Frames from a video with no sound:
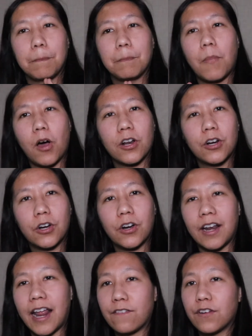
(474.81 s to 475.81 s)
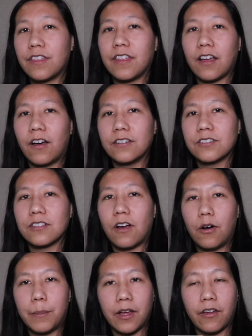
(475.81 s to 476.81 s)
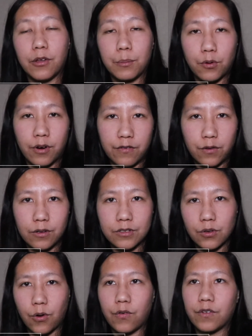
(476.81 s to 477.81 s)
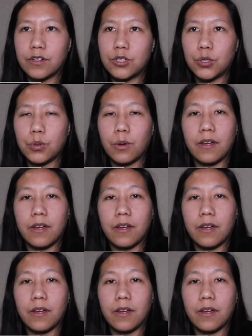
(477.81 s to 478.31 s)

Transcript: monitor and everything else, all my other peripherals over to